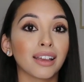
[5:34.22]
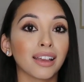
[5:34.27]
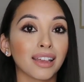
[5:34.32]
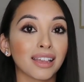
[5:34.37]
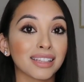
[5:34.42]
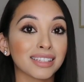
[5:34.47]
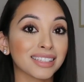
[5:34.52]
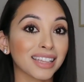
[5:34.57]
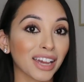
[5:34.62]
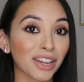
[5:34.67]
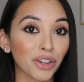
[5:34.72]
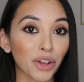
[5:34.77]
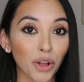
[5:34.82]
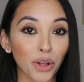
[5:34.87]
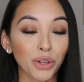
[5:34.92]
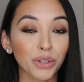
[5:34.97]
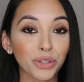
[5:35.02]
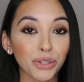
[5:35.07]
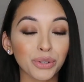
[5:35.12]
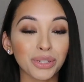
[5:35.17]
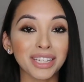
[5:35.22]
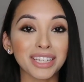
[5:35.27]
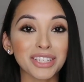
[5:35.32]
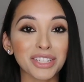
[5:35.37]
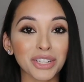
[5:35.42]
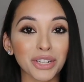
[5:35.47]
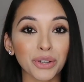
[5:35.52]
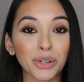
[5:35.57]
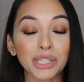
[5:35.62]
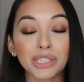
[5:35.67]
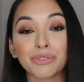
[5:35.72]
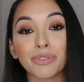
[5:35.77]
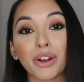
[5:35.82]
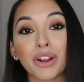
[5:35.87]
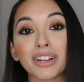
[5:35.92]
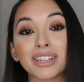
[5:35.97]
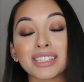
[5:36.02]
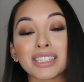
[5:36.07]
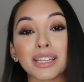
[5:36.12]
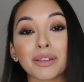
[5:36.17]
is that all you need to know as
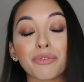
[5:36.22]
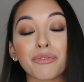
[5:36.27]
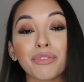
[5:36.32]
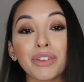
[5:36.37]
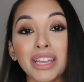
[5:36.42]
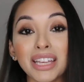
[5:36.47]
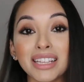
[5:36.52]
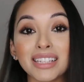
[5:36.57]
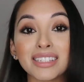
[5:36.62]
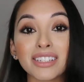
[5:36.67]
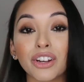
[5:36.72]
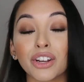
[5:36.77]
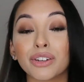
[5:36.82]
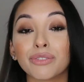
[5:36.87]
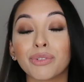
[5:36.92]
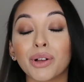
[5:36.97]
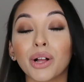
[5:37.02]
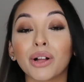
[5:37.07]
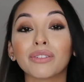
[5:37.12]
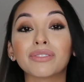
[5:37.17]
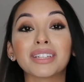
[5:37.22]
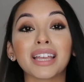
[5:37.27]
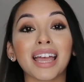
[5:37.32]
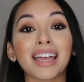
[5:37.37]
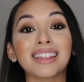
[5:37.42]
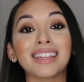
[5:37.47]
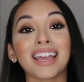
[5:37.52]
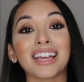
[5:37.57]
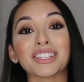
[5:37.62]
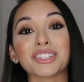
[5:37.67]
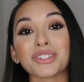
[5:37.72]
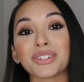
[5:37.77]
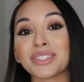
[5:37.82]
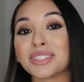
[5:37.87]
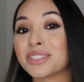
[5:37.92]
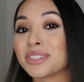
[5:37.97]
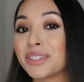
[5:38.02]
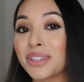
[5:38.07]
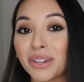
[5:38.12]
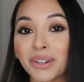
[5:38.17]
far as fees are involved? And the answer
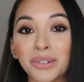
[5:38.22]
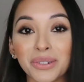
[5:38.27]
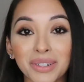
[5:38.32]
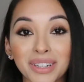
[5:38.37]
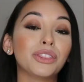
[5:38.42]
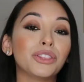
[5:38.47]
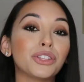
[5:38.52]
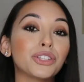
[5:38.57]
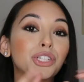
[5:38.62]
is no.